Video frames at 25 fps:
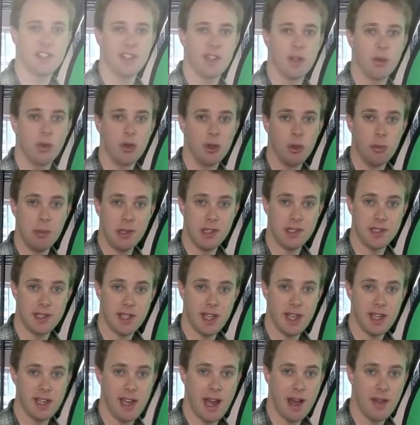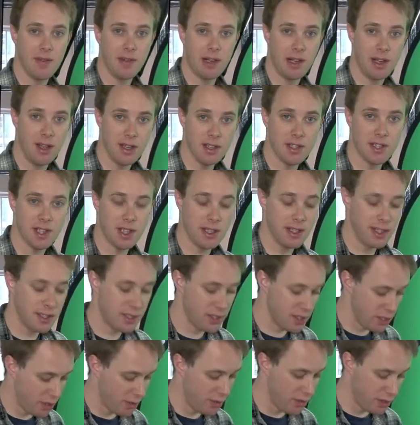so we're almost there now. The last thing I
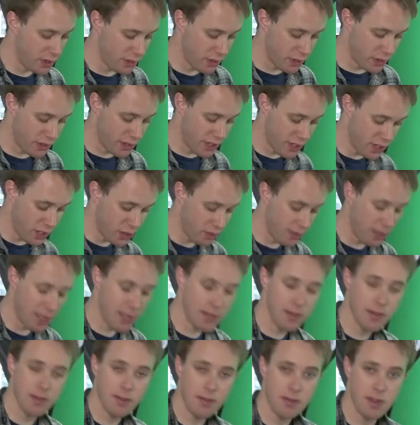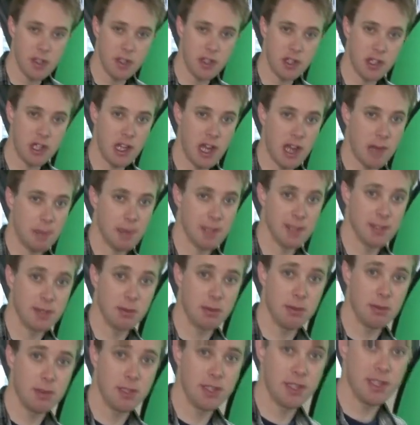need to do is just situate this chair, because
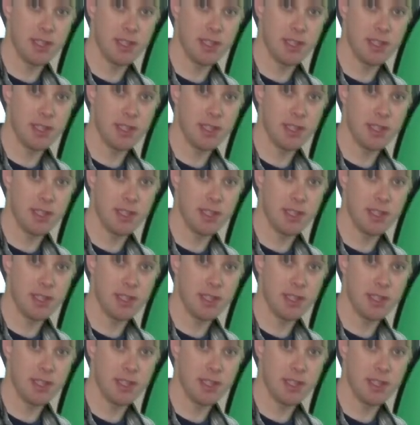I'm going to be